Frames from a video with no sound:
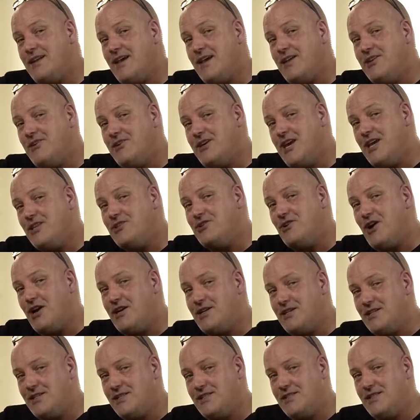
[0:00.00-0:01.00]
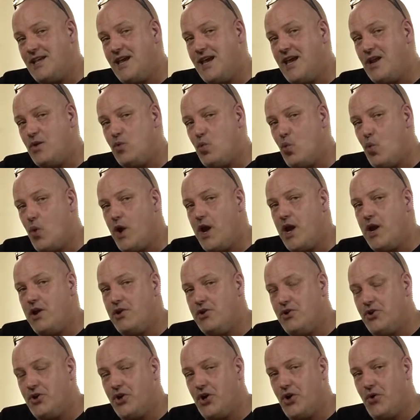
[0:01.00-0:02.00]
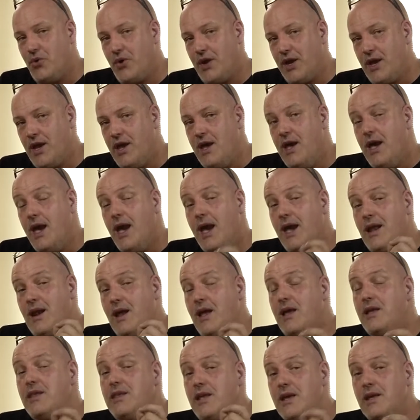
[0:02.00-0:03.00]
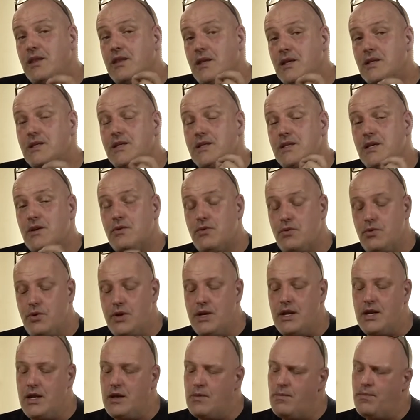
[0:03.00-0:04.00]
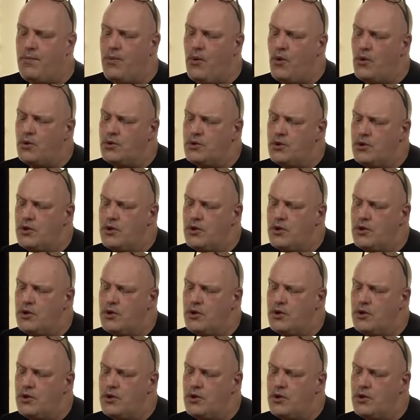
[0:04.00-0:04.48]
and you get to understand where you're going. And I think this is a really important